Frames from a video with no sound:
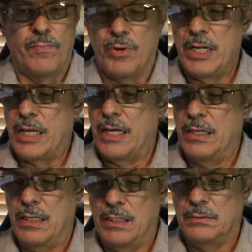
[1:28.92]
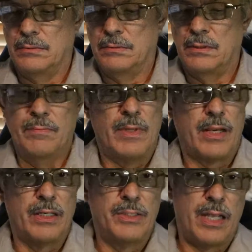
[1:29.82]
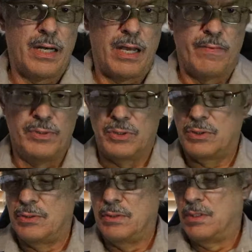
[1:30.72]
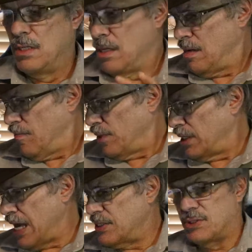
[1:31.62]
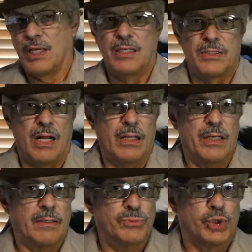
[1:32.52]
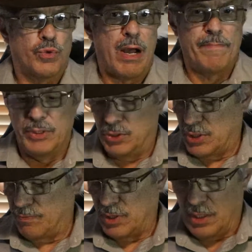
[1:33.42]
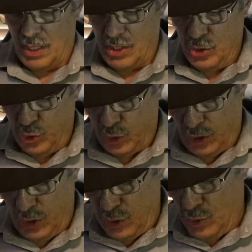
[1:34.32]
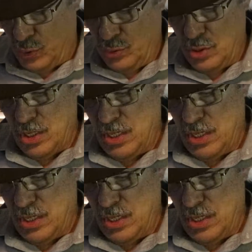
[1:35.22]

pre-cut. I'm not going to take it out of its plastic because I'll end up rocking something like I usually do.